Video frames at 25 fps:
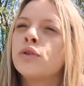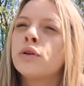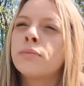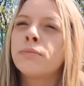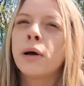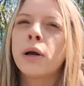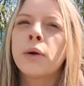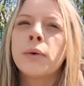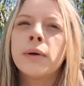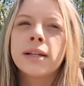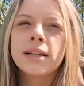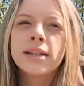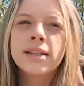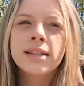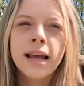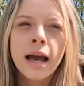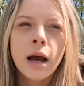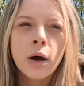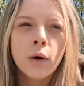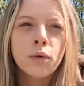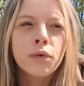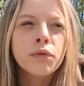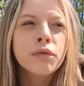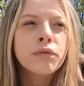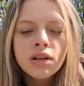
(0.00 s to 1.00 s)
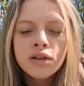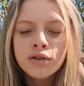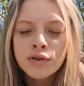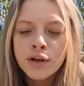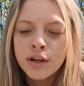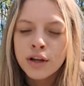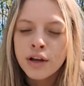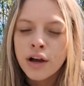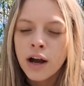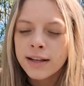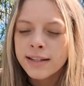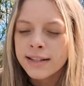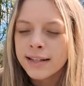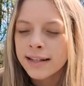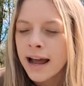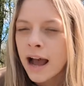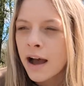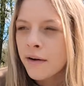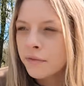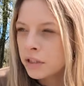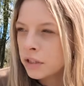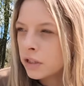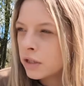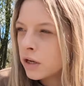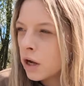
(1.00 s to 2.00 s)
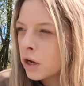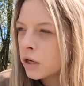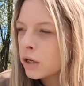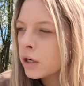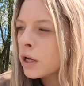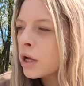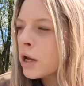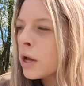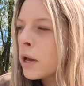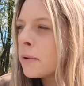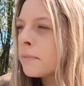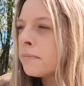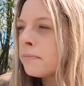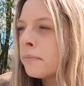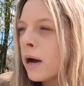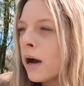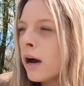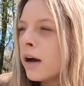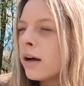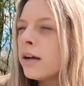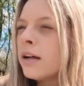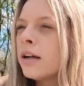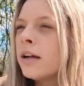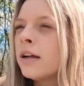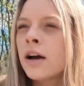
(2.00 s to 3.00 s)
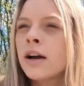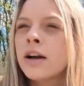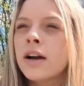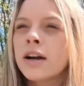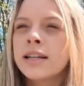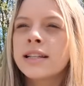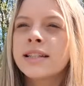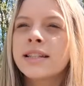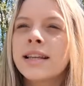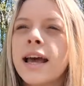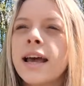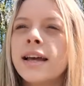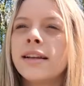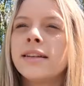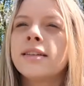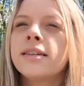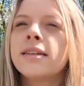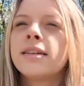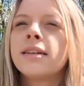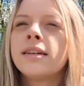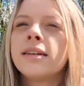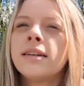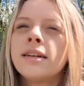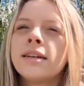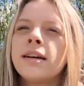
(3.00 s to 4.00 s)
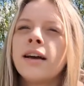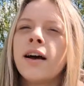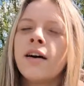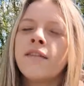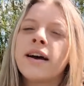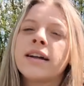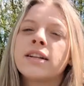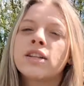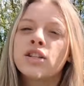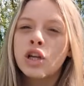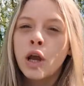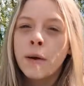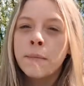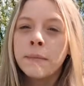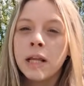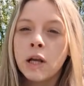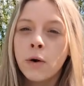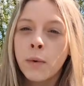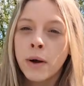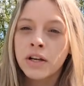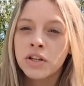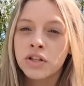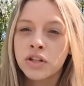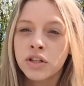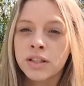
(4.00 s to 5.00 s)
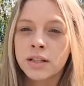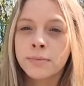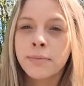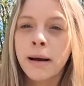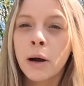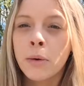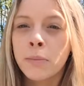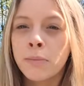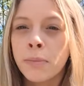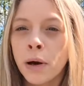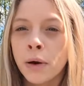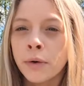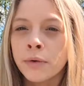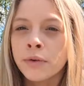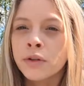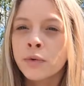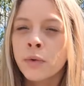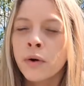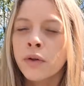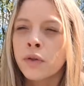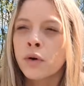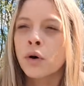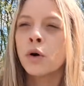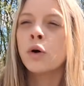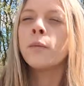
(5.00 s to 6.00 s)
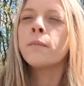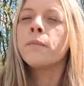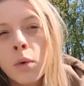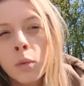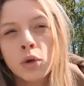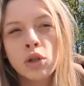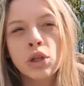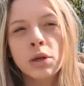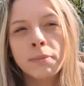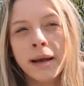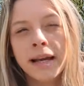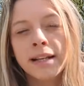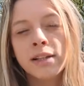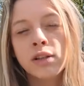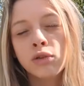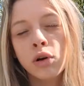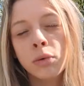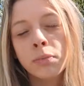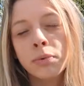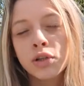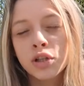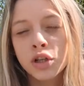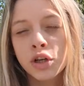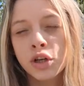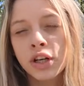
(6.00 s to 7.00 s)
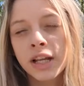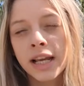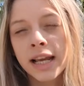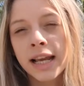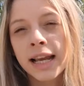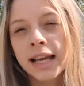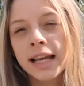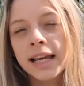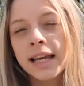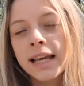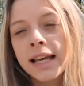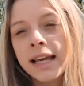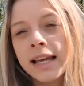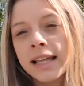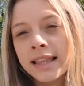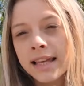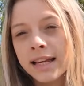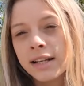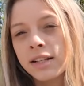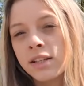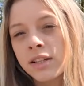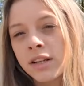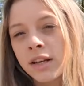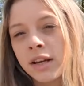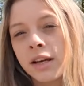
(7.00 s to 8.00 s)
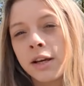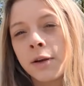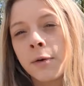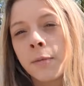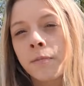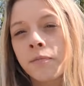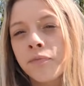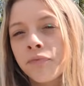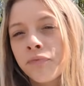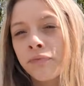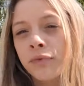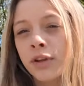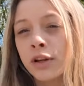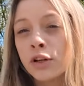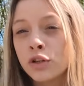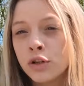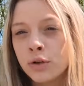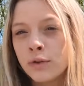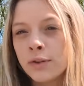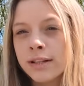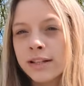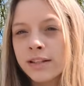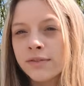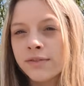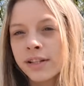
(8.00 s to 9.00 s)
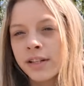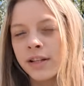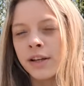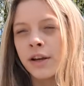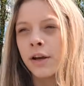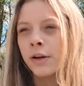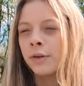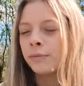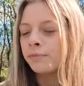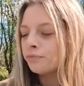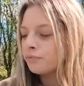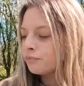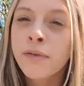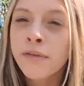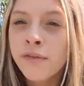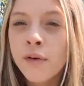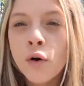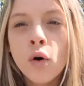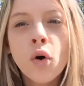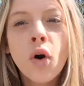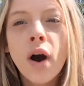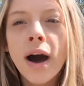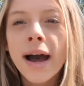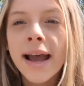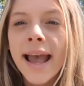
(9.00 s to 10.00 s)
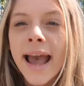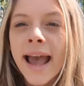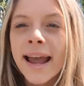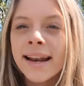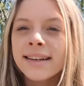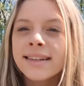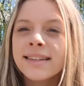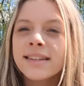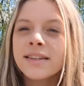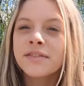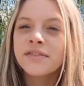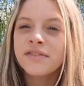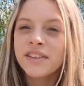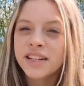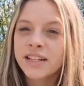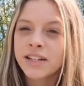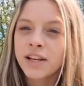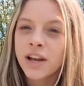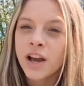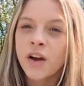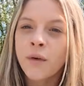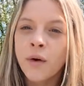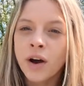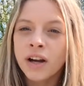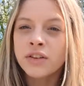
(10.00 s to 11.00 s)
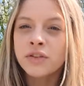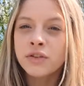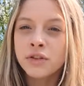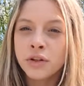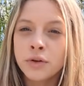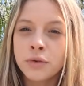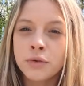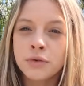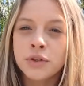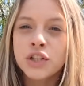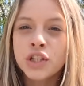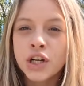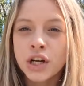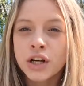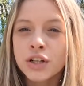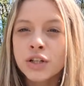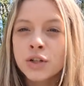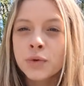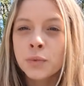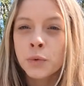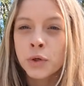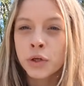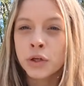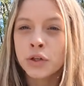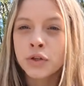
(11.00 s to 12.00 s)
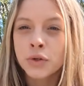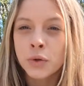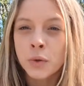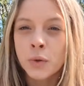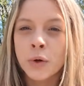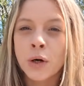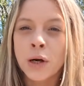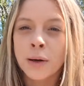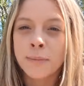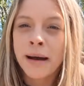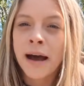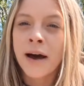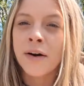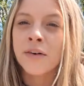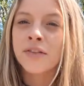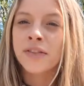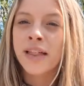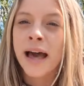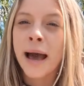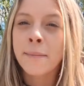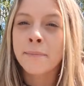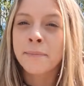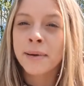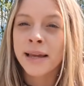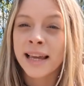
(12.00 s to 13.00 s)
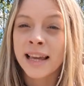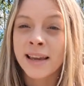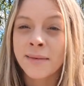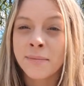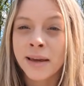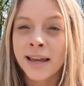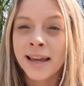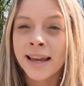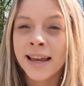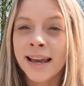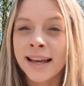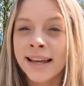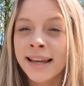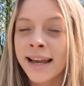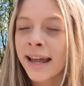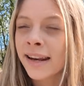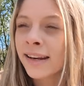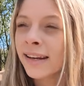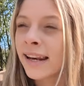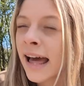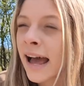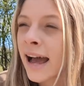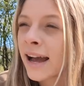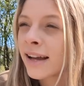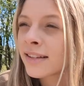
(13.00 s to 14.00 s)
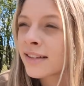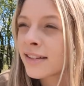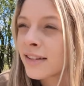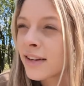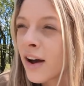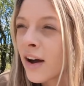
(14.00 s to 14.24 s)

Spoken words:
the boat itself so you guys can have a look. But like I said, I've had so many questions about boats, so I thought, what a better opportunity than to do this video. Before I end the video, I do just want to talk about that PB again last